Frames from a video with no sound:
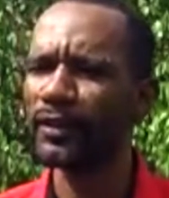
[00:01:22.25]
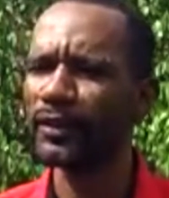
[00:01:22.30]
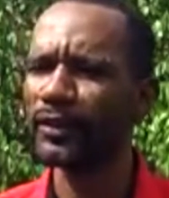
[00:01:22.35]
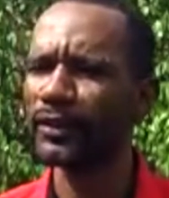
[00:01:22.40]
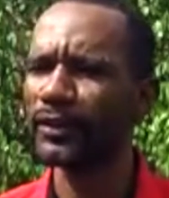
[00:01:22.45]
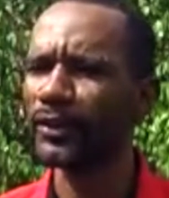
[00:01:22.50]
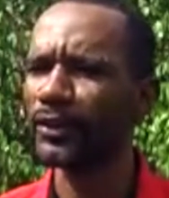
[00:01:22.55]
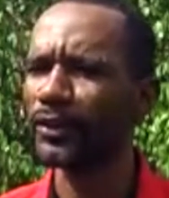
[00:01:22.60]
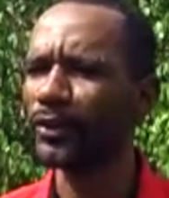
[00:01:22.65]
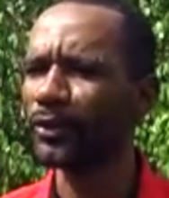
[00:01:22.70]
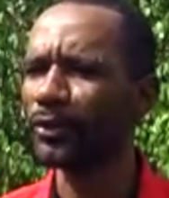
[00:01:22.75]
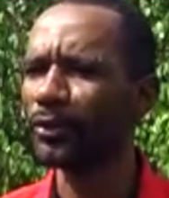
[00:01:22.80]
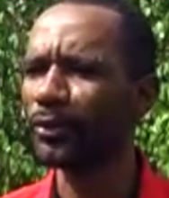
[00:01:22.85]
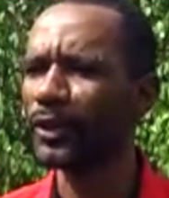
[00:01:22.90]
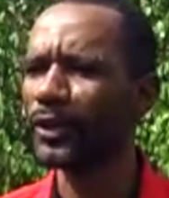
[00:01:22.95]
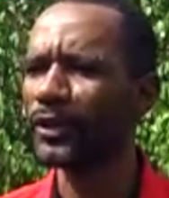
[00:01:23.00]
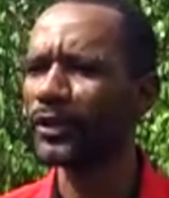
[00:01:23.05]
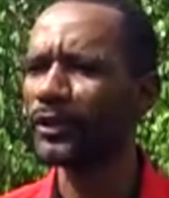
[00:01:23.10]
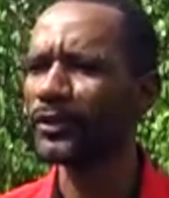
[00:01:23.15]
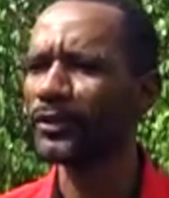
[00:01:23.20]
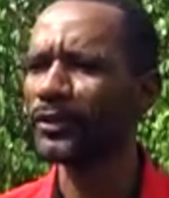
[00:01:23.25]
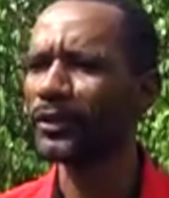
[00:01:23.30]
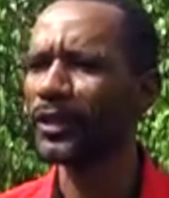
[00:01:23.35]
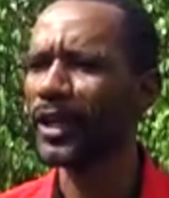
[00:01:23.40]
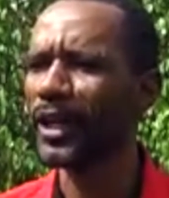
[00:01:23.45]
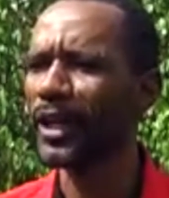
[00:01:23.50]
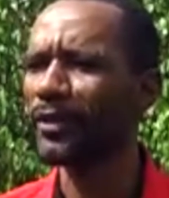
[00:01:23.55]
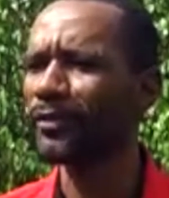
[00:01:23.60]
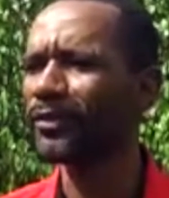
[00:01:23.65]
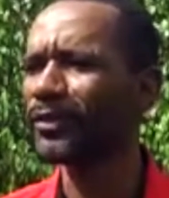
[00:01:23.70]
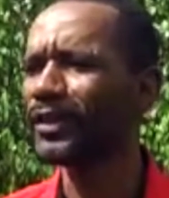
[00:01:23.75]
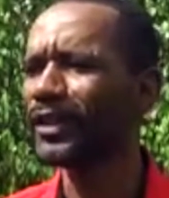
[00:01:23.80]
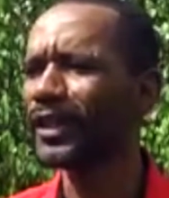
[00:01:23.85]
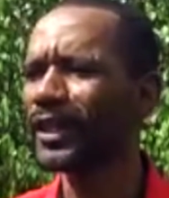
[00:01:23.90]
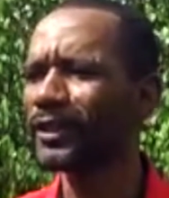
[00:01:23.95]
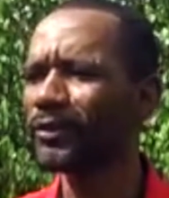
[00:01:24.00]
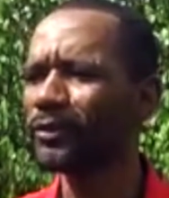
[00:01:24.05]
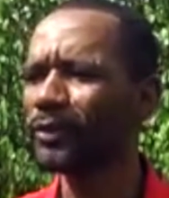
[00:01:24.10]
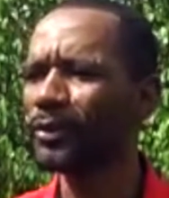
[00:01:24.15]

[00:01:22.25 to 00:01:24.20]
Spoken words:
So after that,